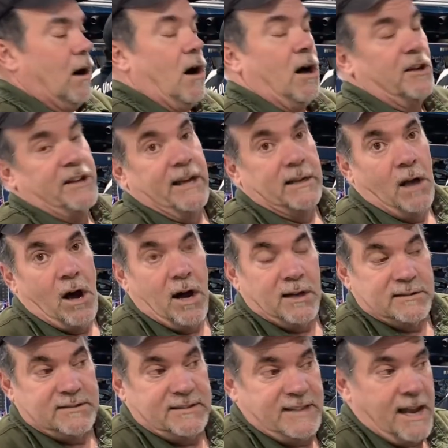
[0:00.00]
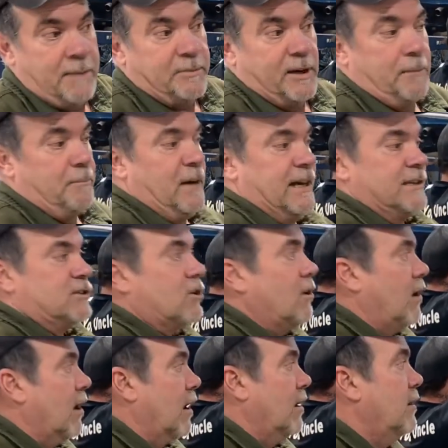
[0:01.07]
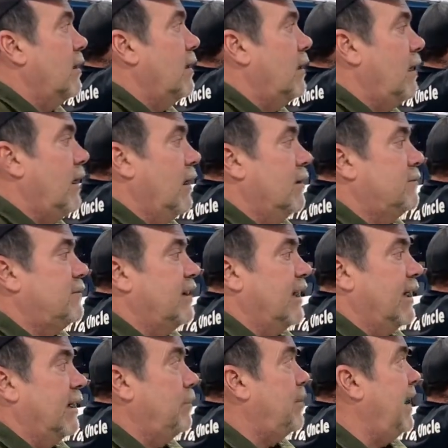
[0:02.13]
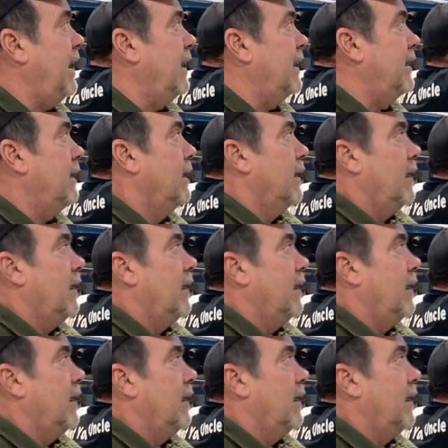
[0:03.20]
all day long taping up Mike's car to get it painted,